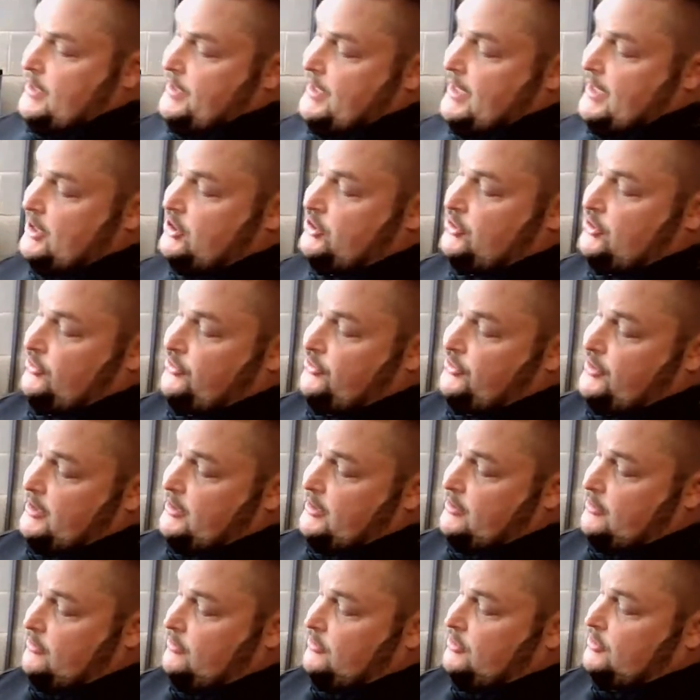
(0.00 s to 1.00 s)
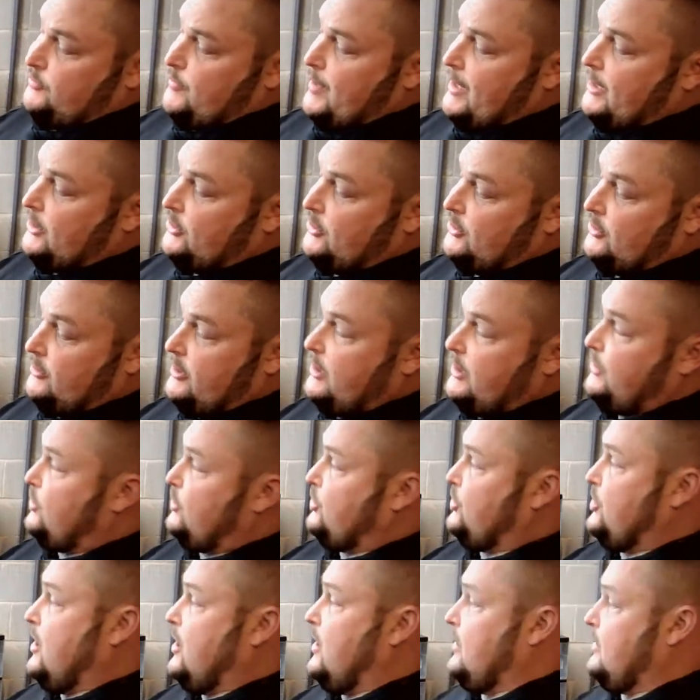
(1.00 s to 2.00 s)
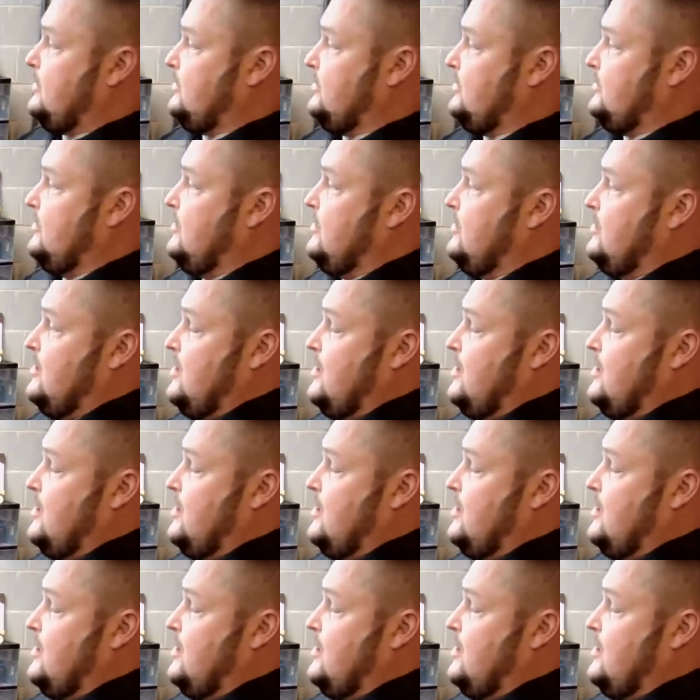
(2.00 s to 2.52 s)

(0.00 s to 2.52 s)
the extra thicker spacer in the shocks.